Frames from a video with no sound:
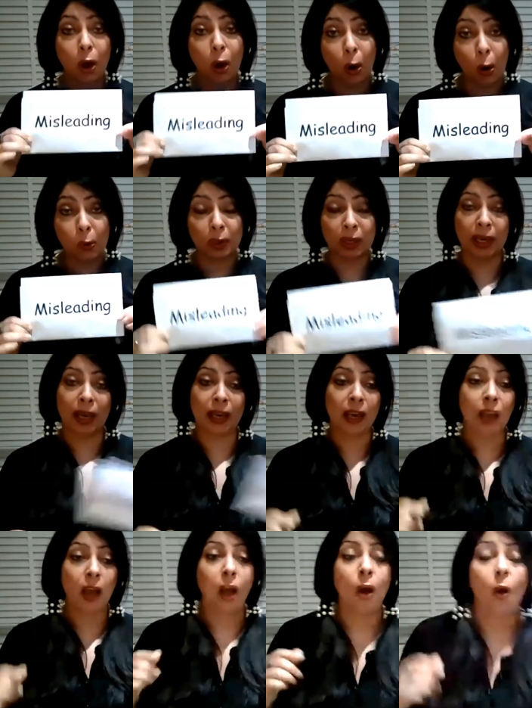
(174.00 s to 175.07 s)
Okay,
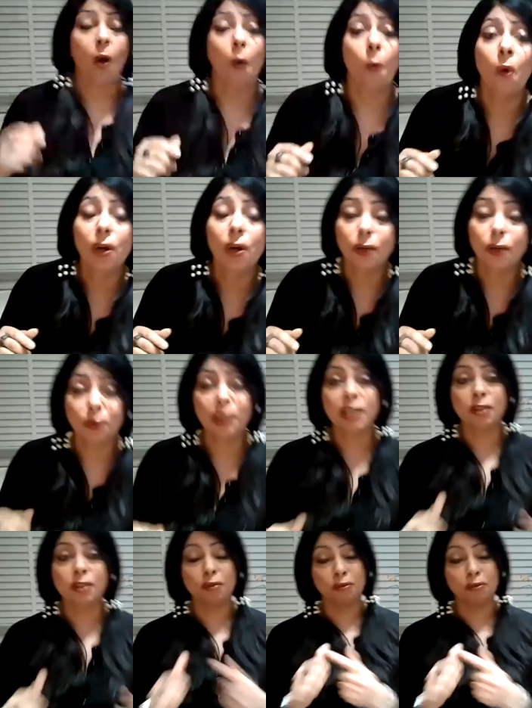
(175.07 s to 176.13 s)
what you need to
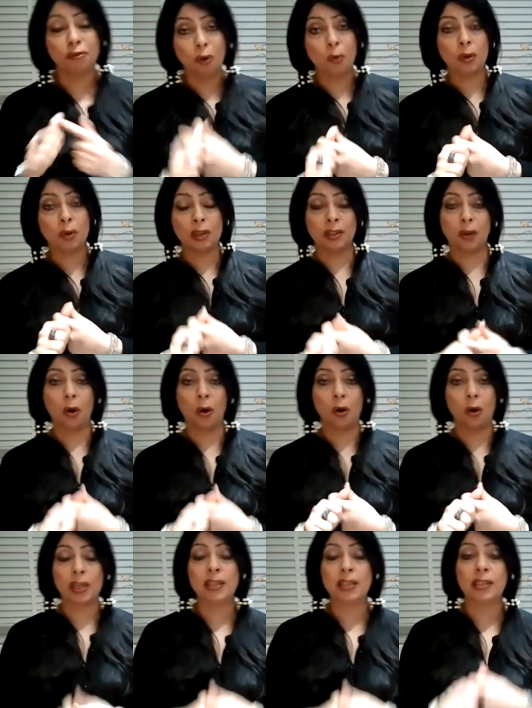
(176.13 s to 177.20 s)
focus on
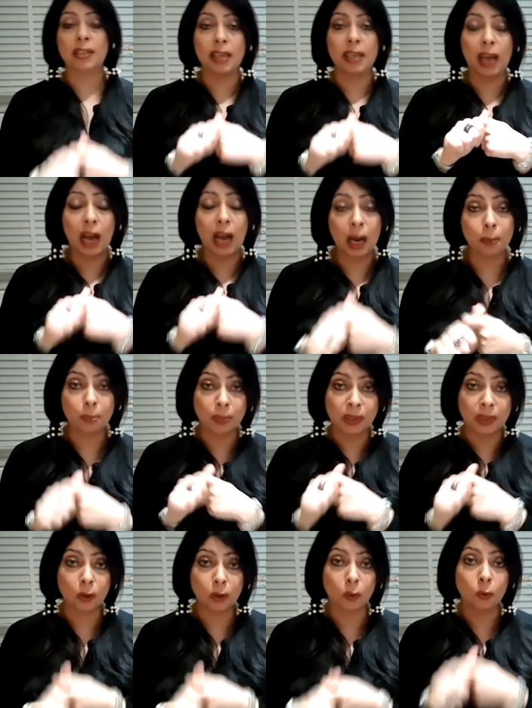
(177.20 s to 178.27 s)
is the
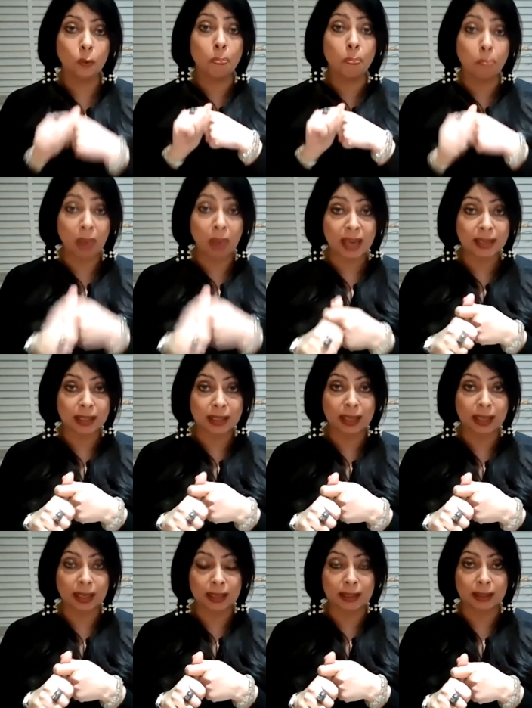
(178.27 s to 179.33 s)
absolute
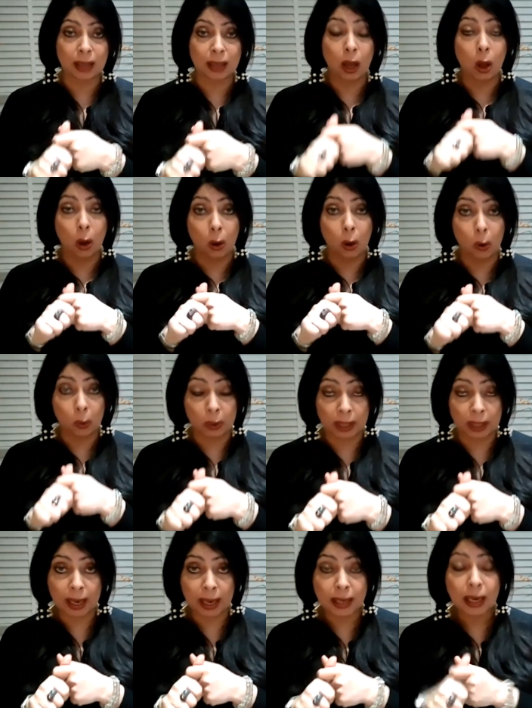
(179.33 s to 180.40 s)
basics.
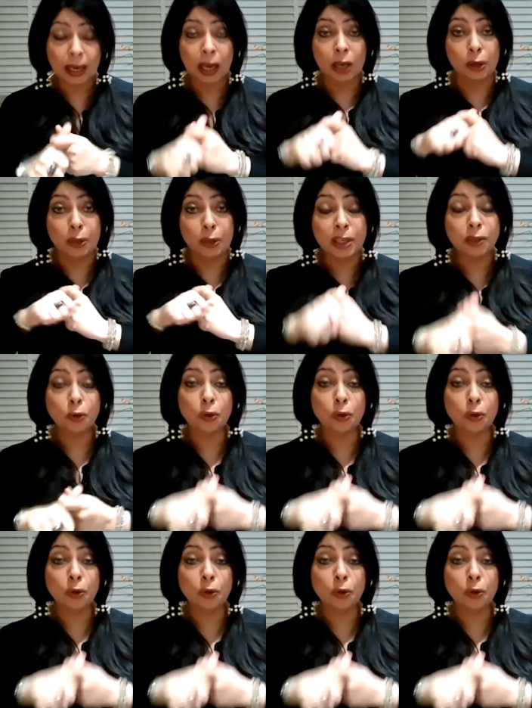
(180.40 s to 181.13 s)
Okay, you need to know the